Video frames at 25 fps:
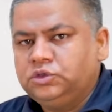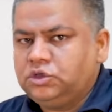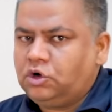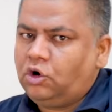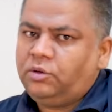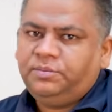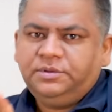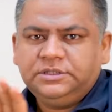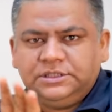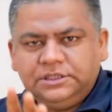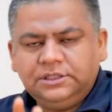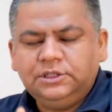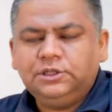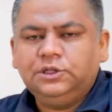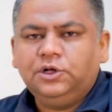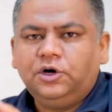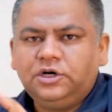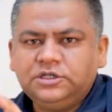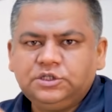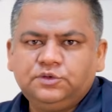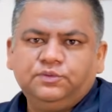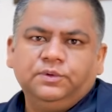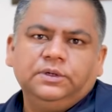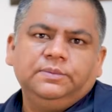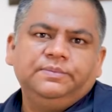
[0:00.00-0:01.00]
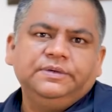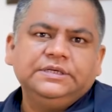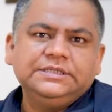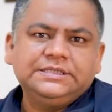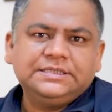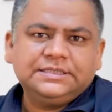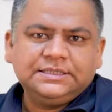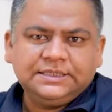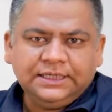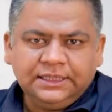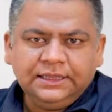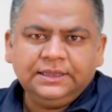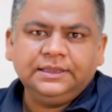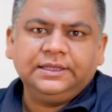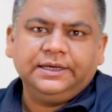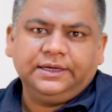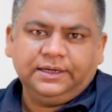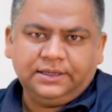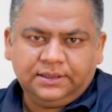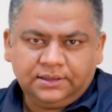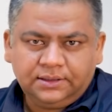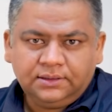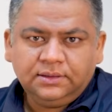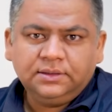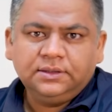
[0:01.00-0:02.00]
Obviously loss will be still
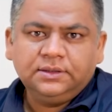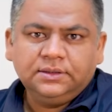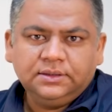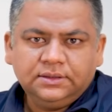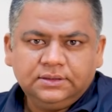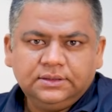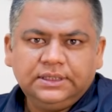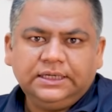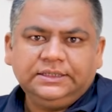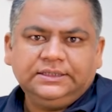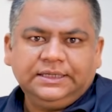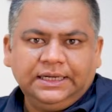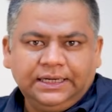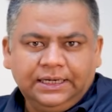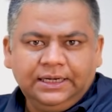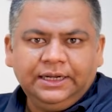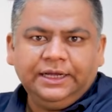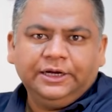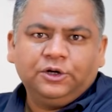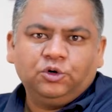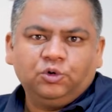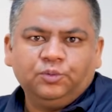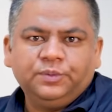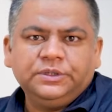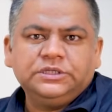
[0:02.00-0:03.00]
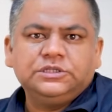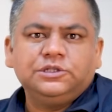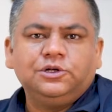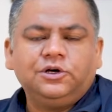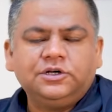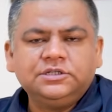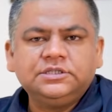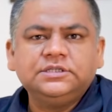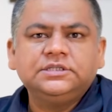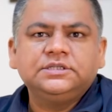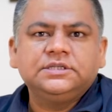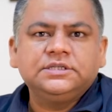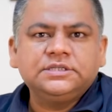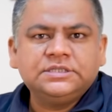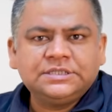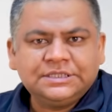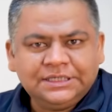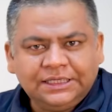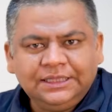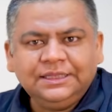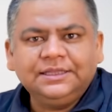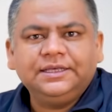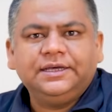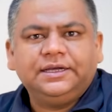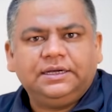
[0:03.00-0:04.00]
there. That 10 lakh rupees loss is
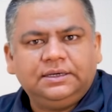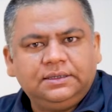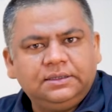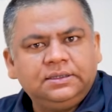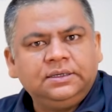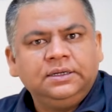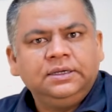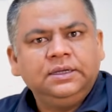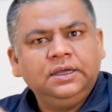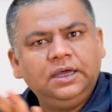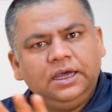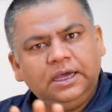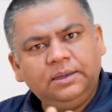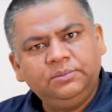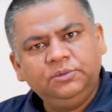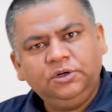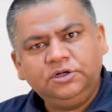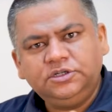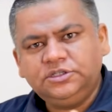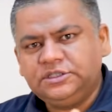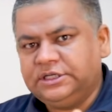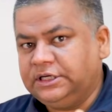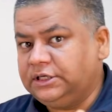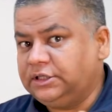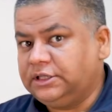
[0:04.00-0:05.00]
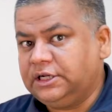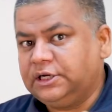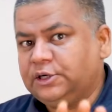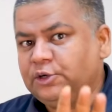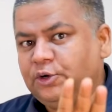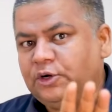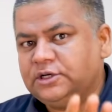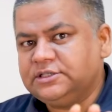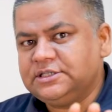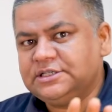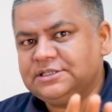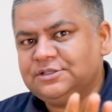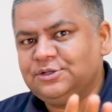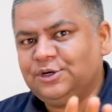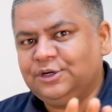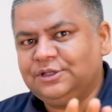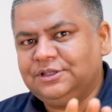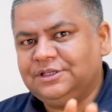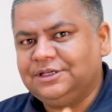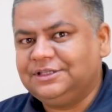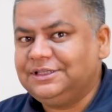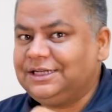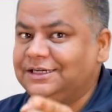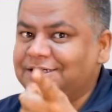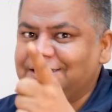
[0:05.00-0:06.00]
still there. I'm not saying that loss is not
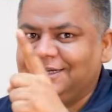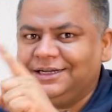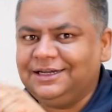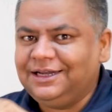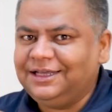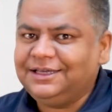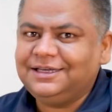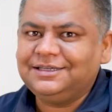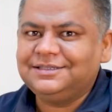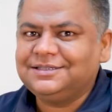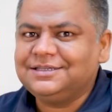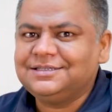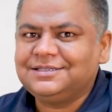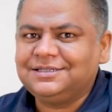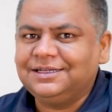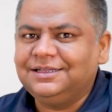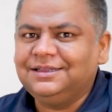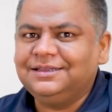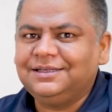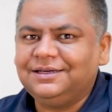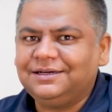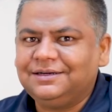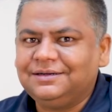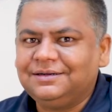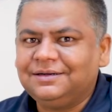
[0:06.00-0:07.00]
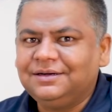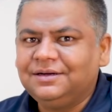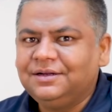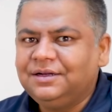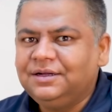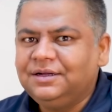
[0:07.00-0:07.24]
there. That 10 lakh is still there.